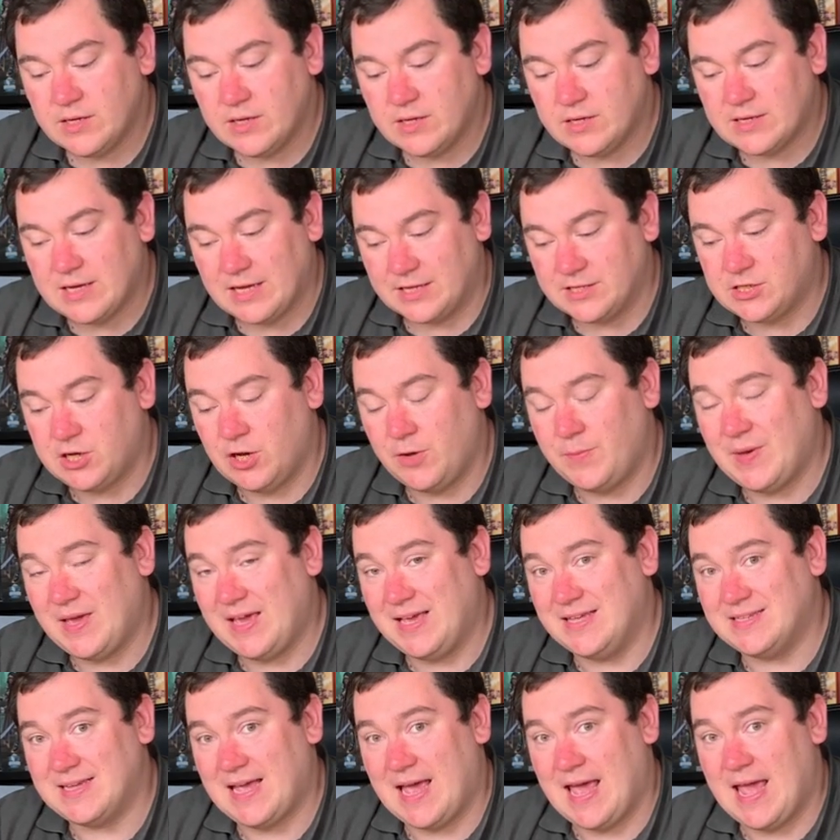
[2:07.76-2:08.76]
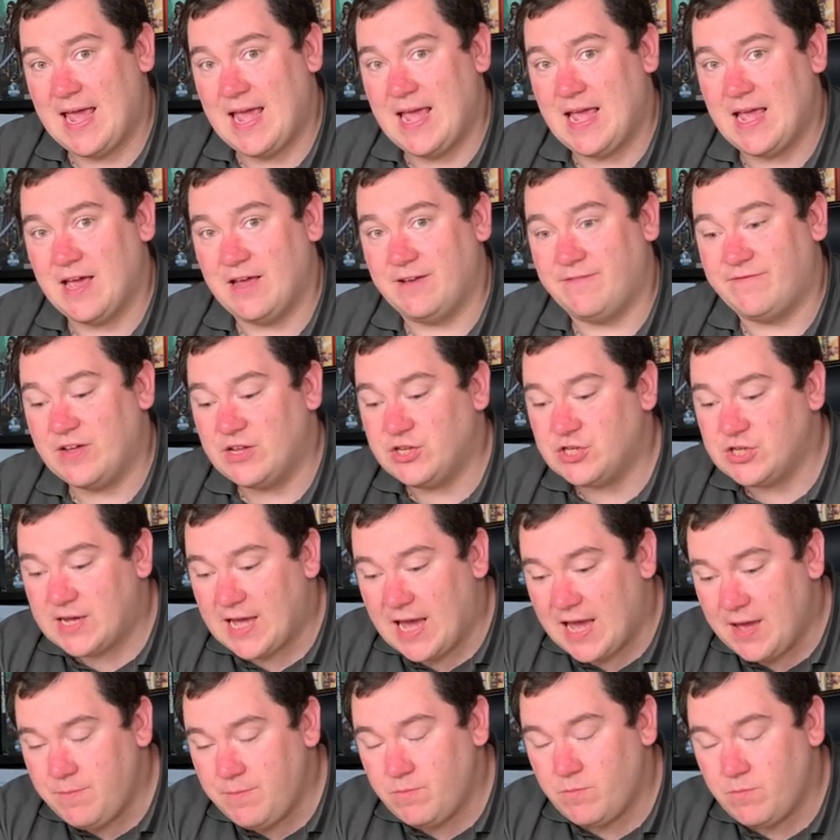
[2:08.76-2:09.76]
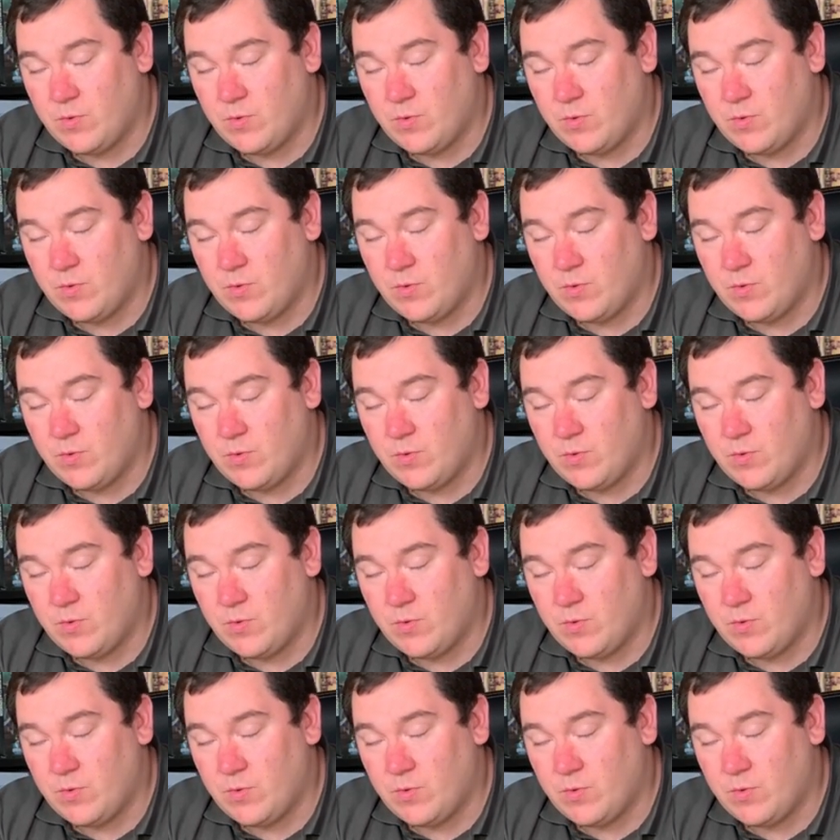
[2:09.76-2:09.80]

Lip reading: Cantaloop is an adventure game.